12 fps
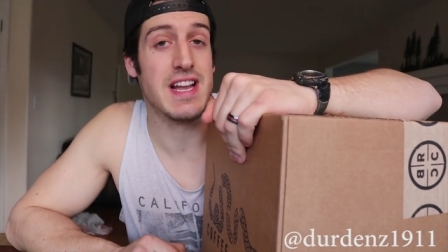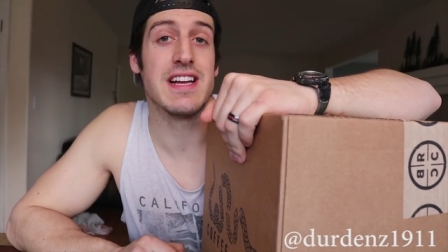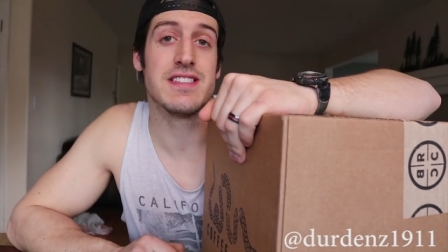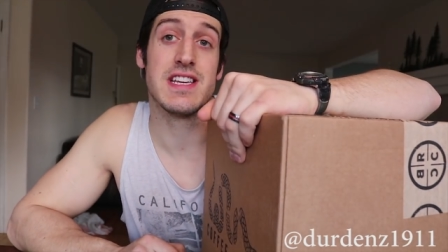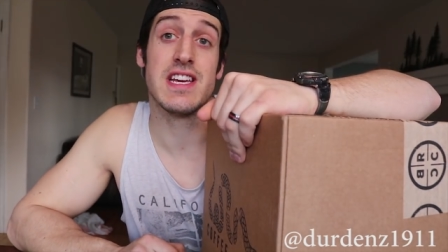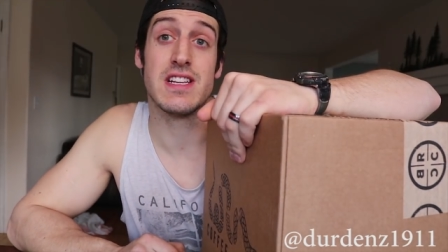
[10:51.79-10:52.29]

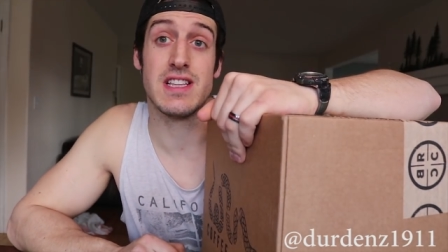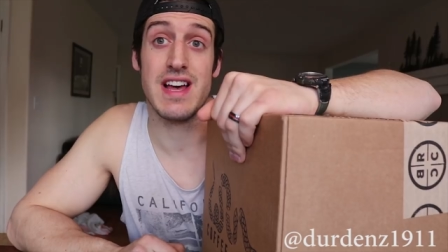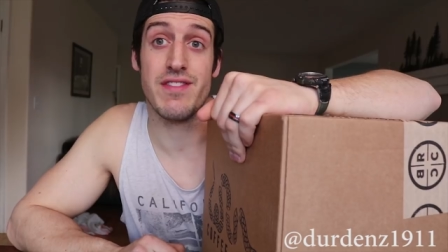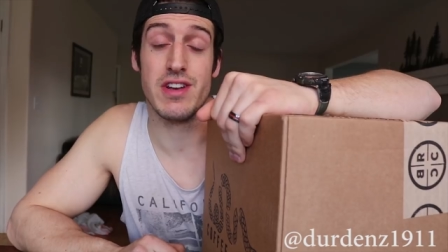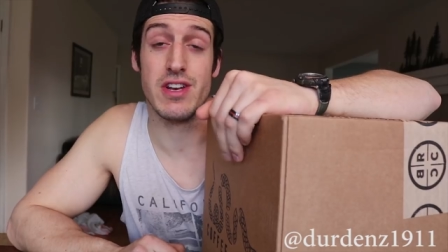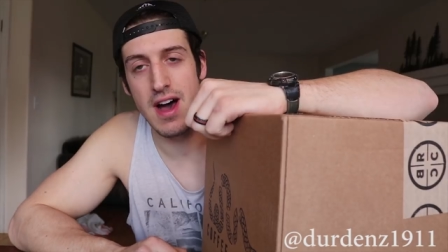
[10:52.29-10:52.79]

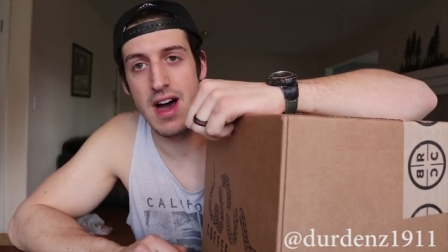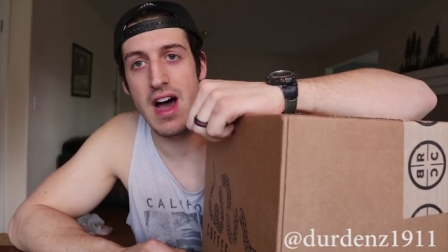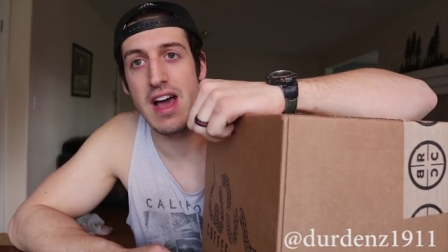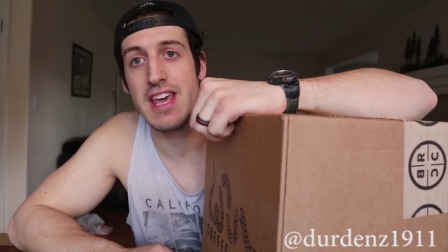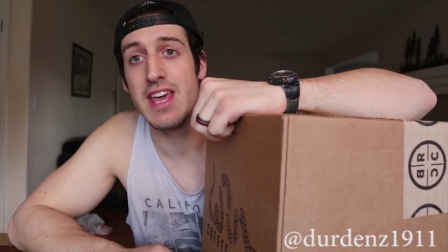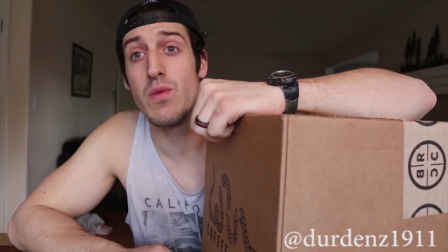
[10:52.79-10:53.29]
1911.
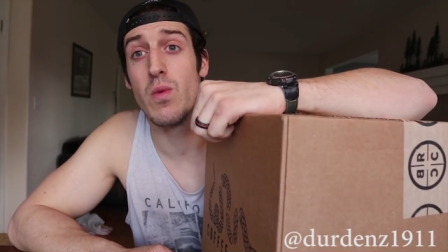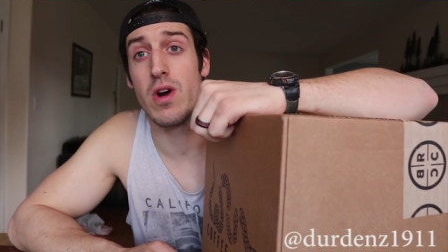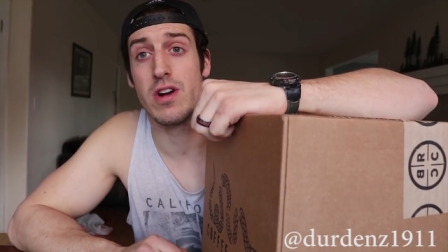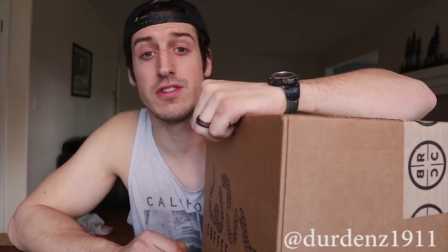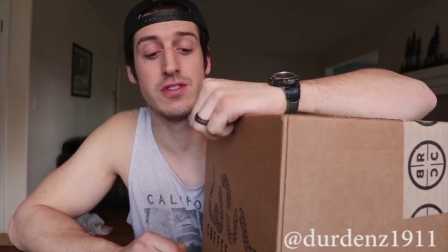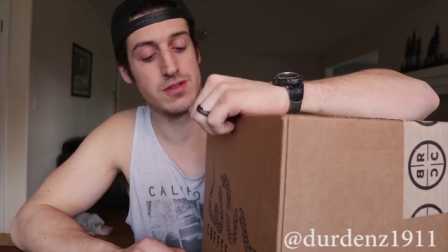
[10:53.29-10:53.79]
He
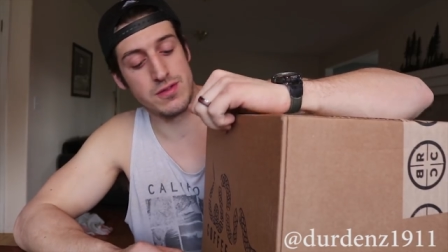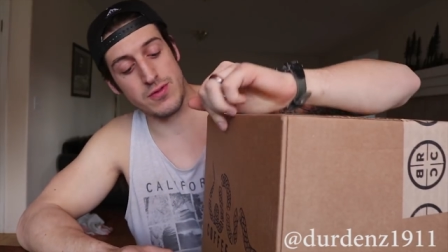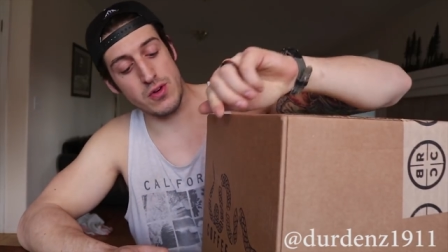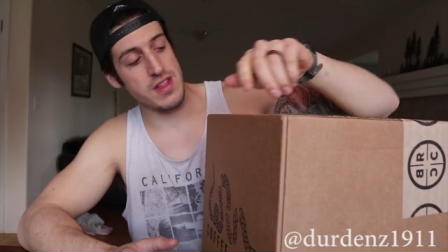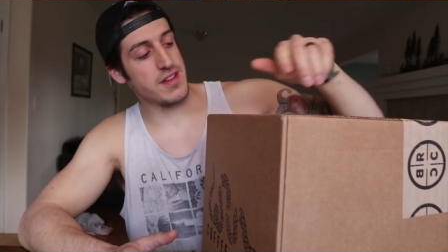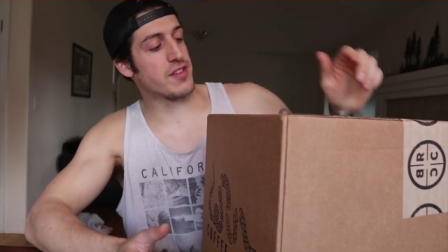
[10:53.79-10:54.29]
works
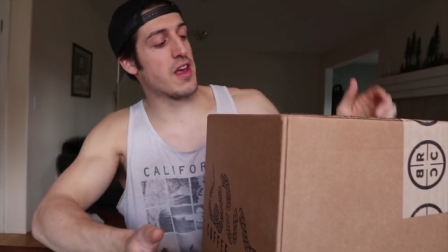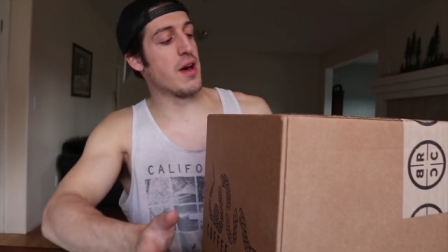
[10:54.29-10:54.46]
for this